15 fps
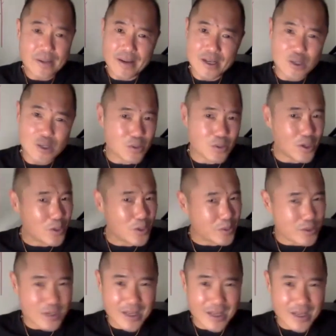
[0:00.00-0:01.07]
I don't know what,
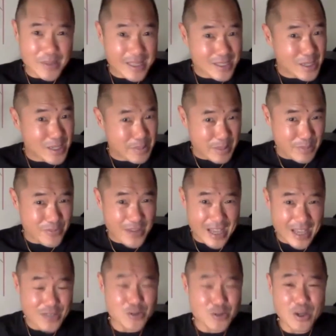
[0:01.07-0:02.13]
that's coming up
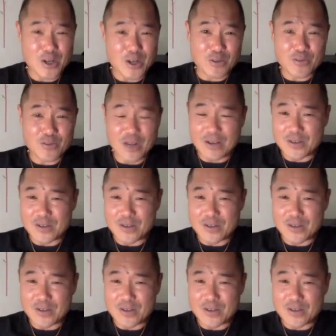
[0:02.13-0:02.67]
fast, so I don't know if travel is